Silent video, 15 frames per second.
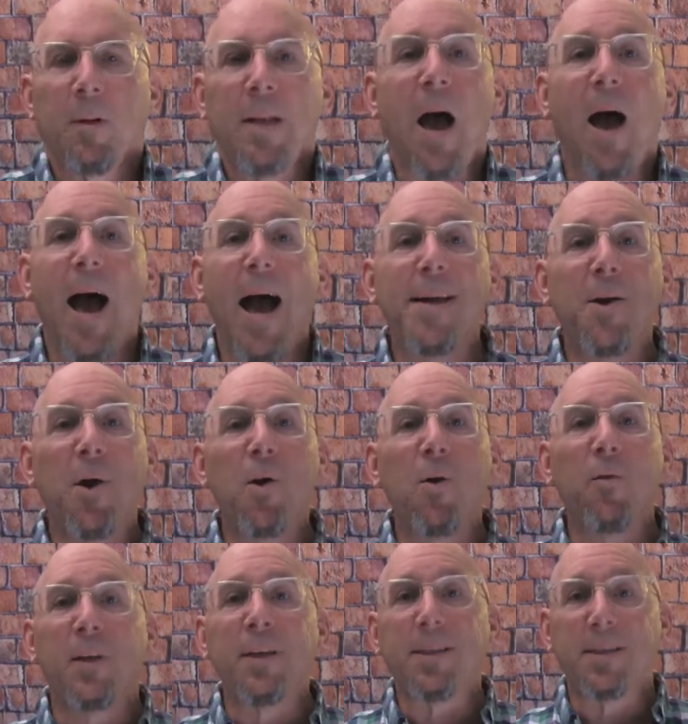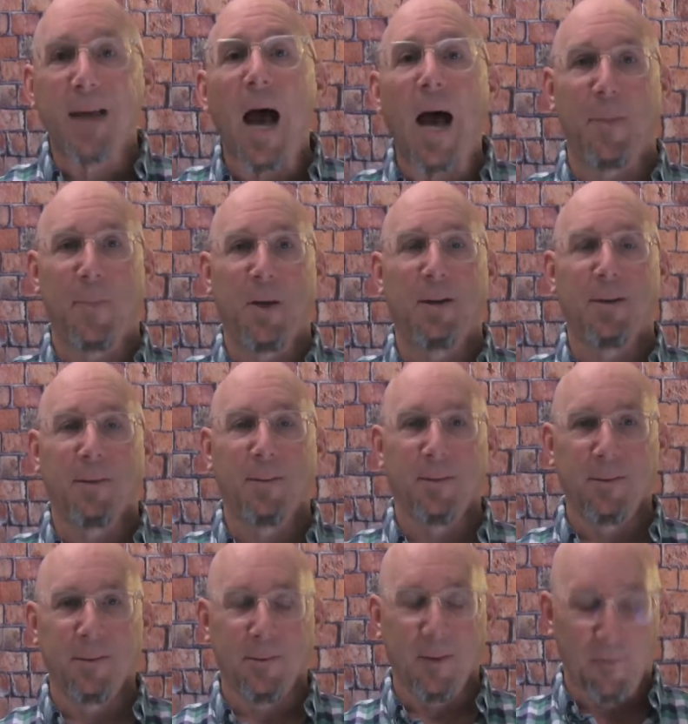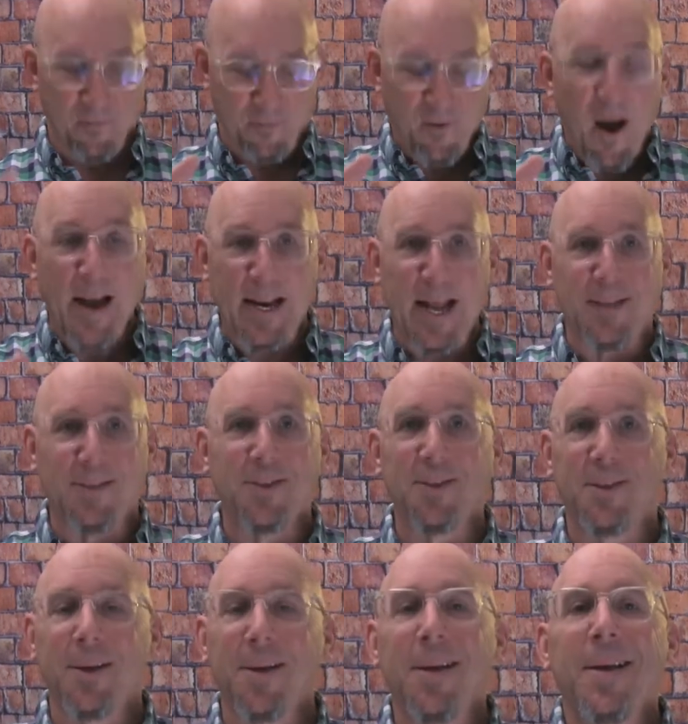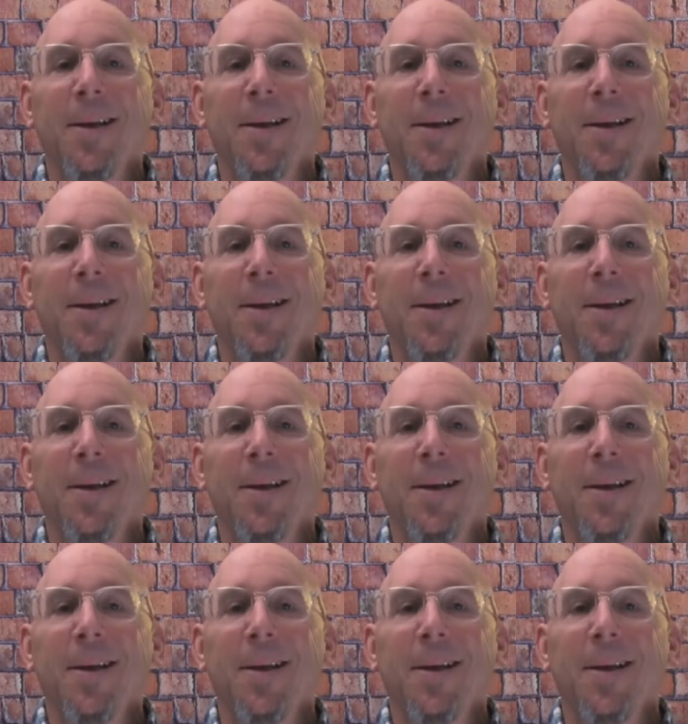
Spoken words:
Now, I know this topic of finances,